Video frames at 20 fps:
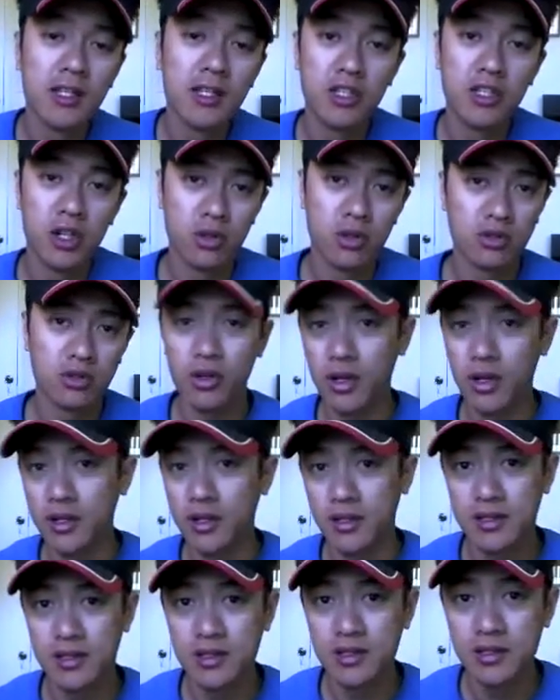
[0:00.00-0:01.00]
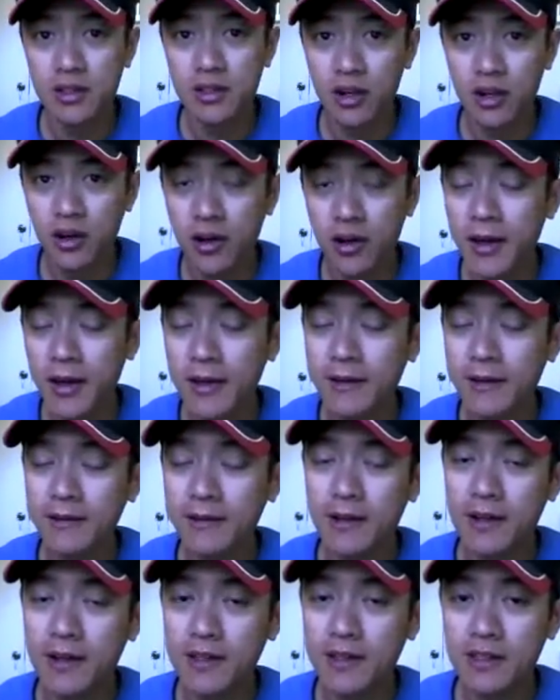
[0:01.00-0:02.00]
don't try this. All right,
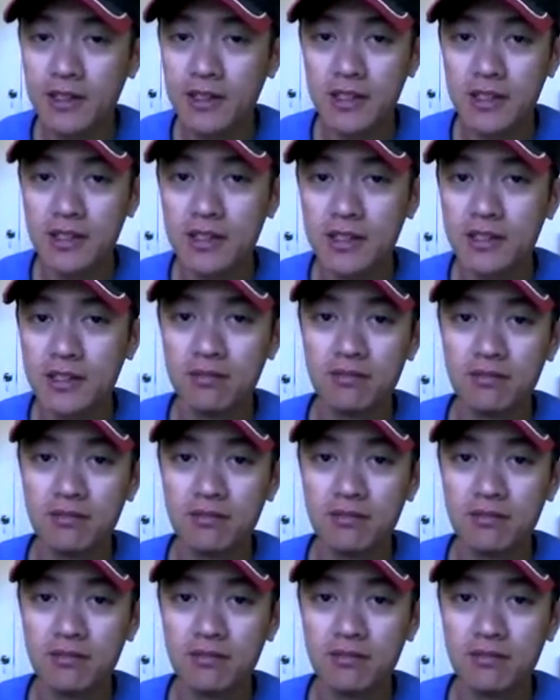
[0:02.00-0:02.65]
just,